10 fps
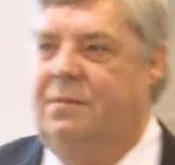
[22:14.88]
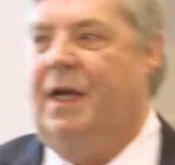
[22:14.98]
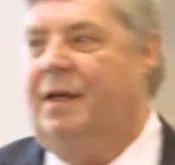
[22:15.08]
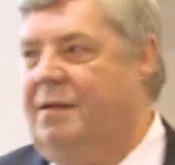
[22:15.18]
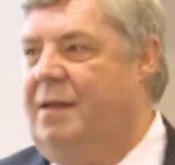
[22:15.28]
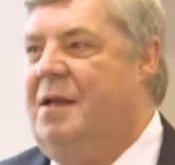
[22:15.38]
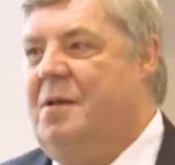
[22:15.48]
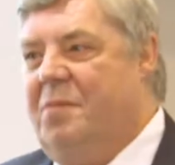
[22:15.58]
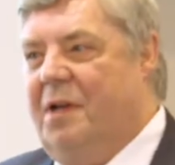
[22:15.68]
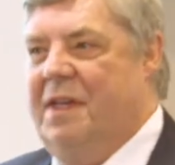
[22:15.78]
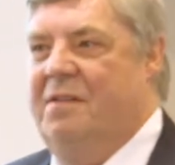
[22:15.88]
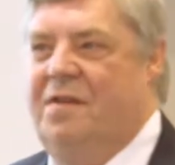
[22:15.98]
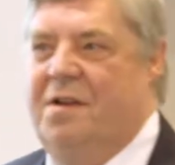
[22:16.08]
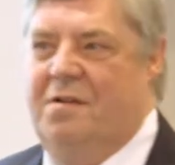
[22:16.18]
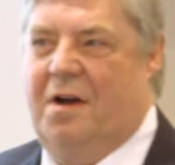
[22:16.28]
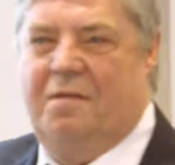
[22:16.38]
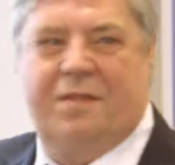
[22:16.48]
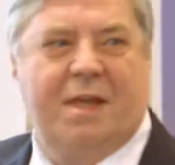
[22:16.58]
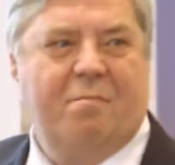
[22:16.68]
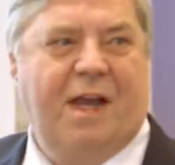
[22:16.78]
yeah? But in view of
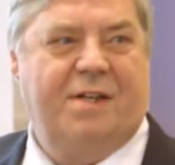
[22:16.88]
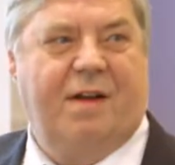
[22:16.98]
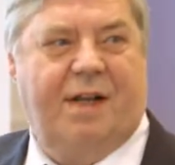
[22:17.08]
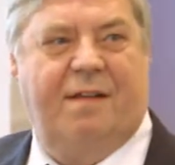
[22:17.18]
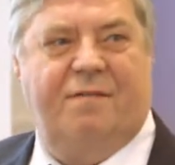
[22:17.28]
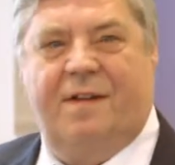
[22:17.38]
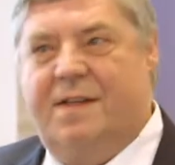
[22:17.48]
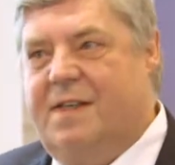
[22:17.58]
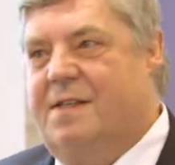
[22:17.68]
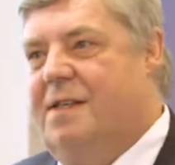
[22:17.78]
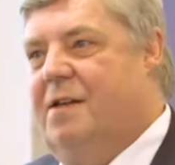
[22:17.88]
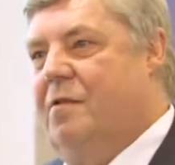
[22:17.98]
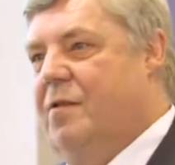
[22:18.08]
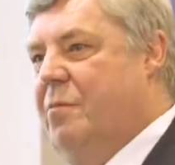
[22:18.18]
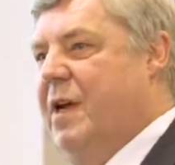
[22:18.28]
the measuring differences, of